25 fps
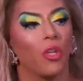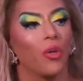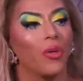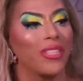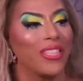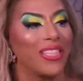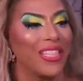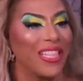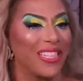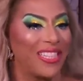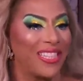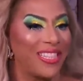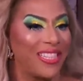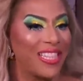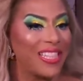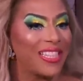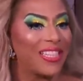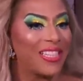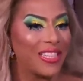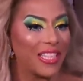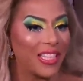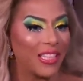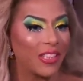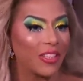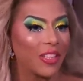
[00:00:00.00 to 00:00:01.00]
Lewis's
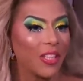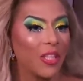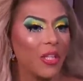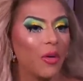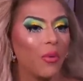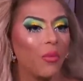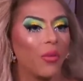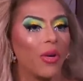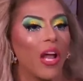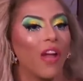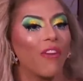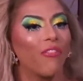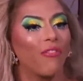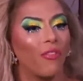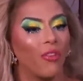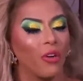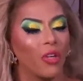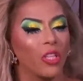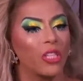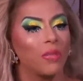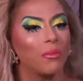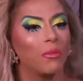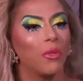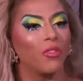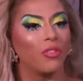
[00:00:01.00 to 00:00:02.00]
assistant okay. when I
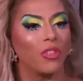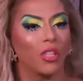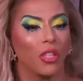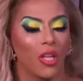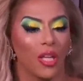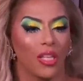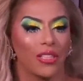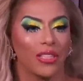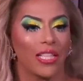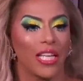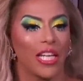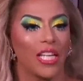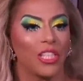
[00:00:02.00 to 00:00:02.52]
first moved oh, to Los